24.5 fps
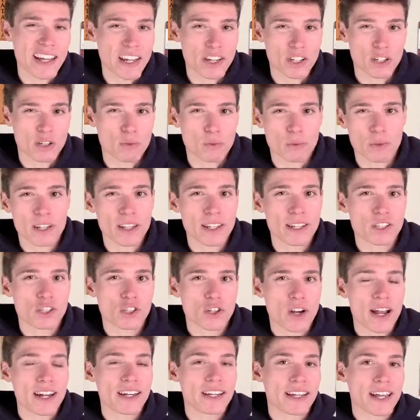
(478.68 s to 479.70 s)
and you're really
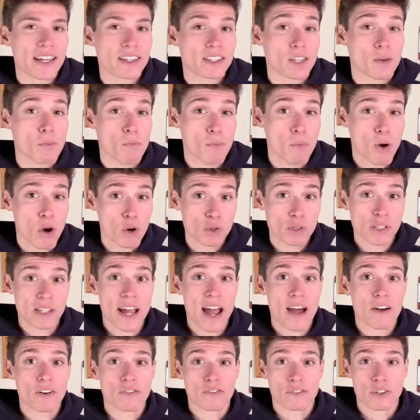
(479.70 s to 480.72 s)
trying to get the most
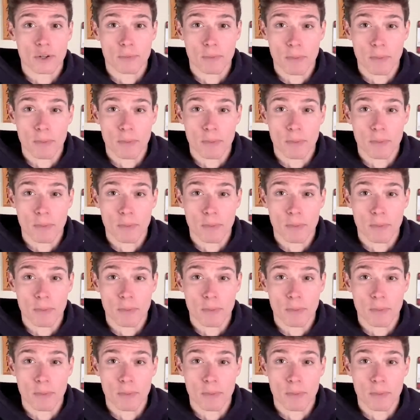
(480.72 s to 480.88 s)
out of your